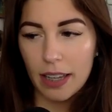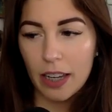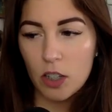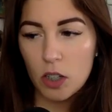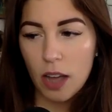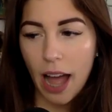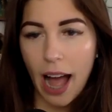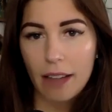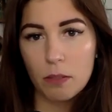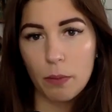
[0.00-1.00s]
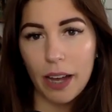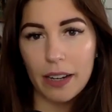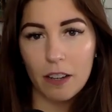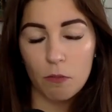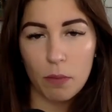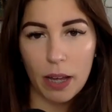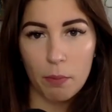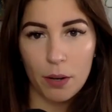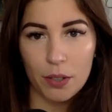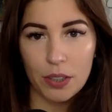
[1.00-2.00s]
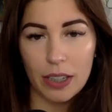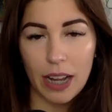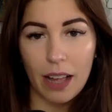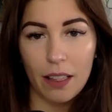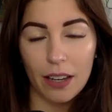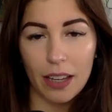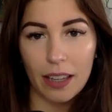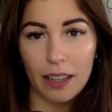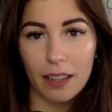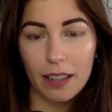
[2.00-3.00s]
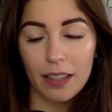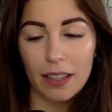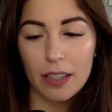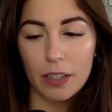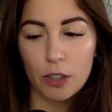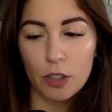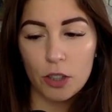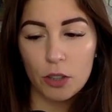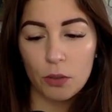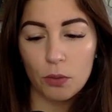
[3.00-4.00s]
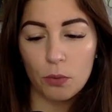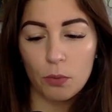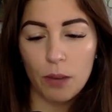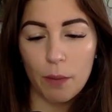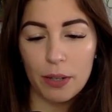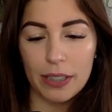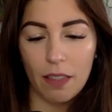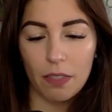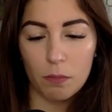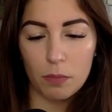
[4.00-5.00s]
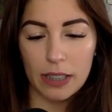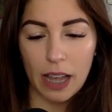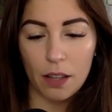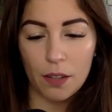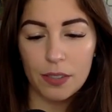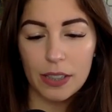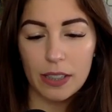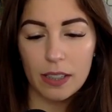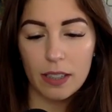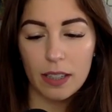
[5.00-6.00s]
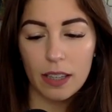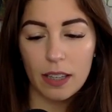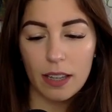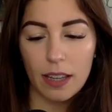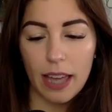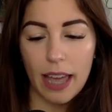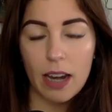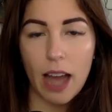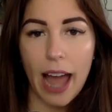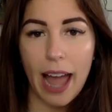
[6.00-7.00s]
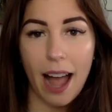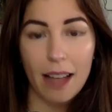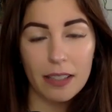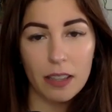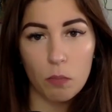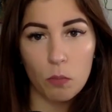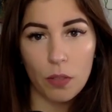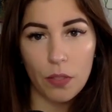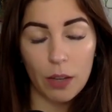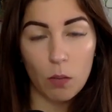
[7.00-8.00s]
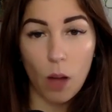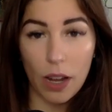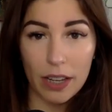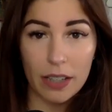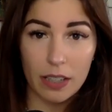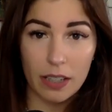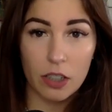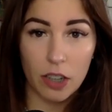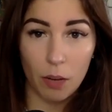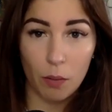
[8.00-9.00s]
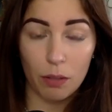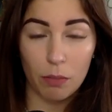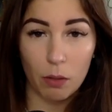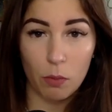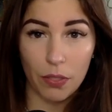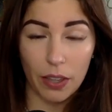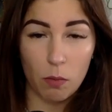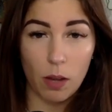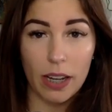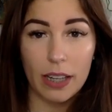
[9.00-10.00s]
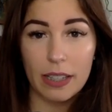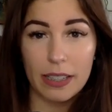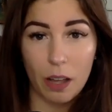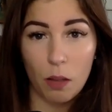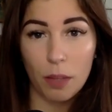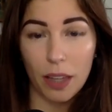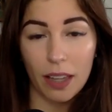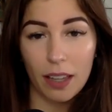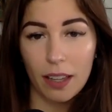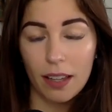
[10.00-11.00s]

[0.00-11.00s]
each aspect of my personality to represent themselves. And I asked them what they wanted to share with me, what they wanted to tell me.